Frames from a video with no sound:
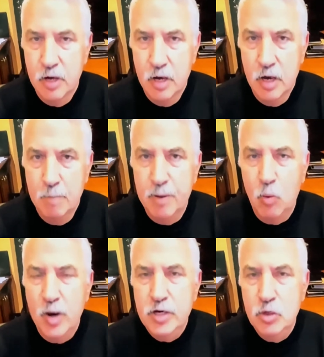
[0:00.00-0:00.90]
but
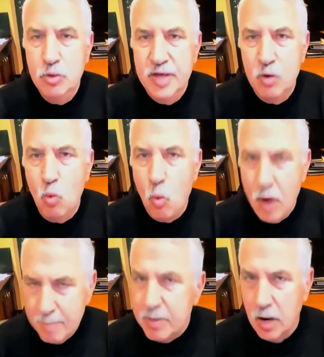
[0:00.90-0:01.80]
when you then
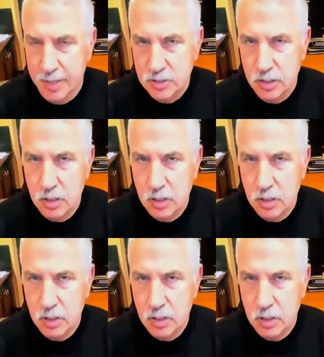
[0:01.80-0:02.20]
weaponize it